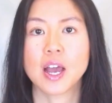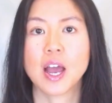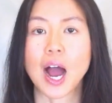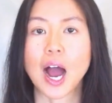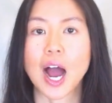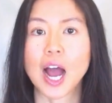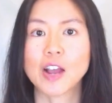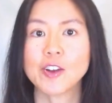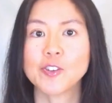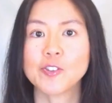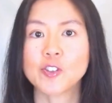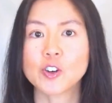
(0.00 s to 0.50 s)

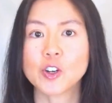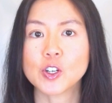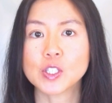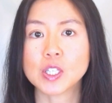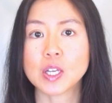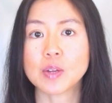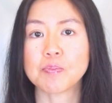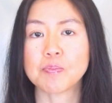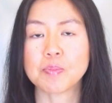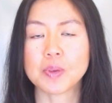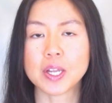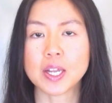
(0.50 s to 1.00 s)
I
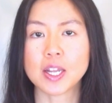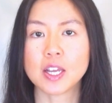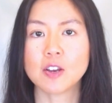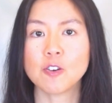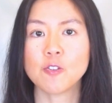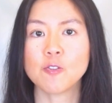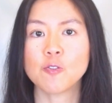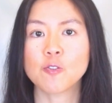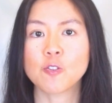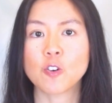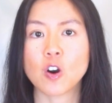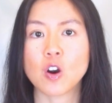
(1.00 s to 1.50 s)
frozen medium
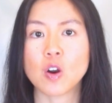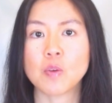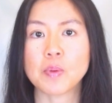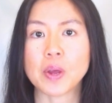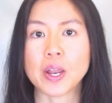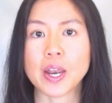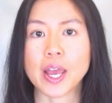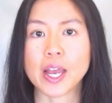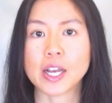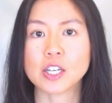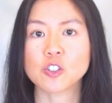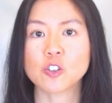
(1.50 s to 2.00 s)
firm and
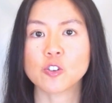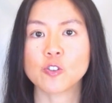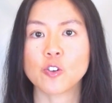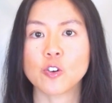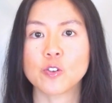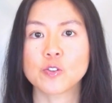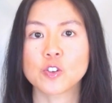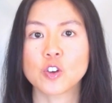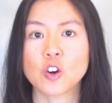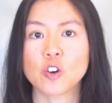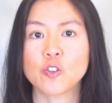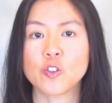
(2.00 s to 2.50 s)
extra
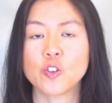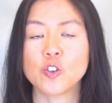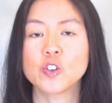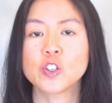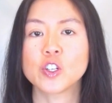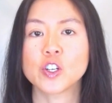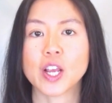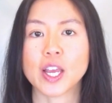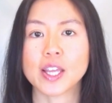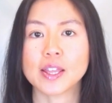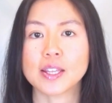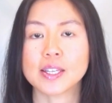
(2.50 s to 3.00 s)
firm tofu to
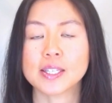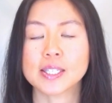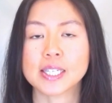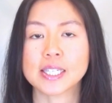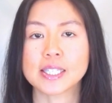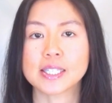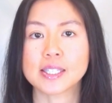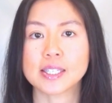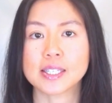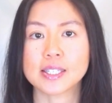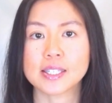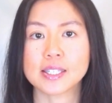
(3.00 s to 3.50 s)
get this
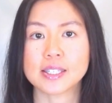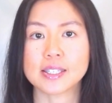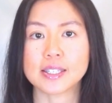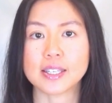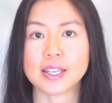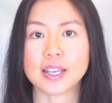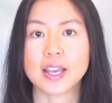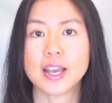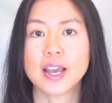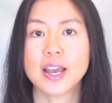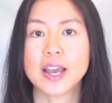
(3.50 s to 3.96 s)
consistency.